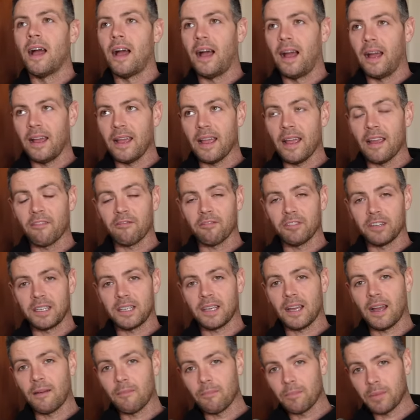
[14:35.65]
every
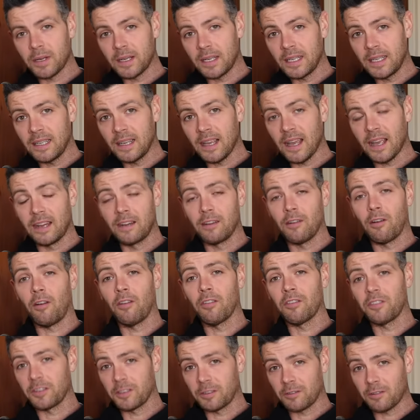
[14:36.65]
company and
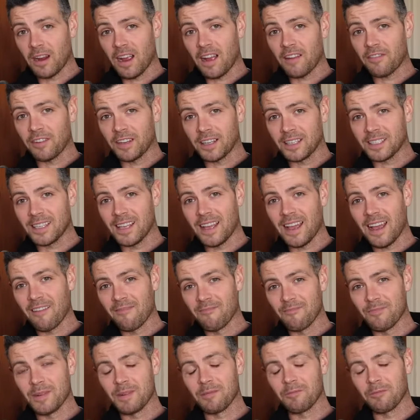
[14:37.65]
all their graphics that
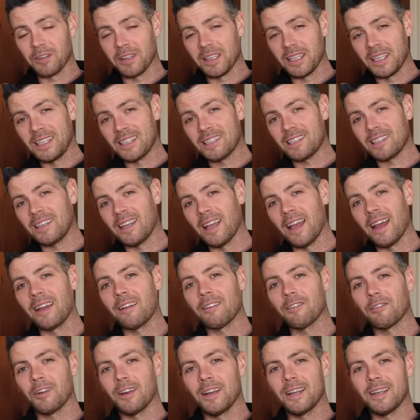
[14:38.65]
haven't been released yet,
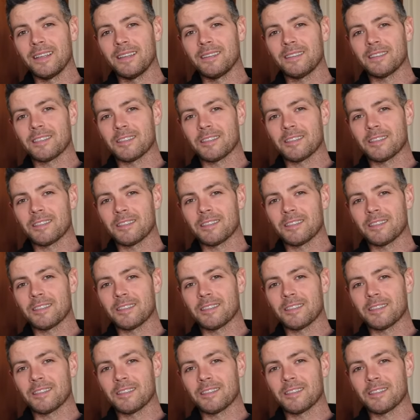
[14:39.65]
right?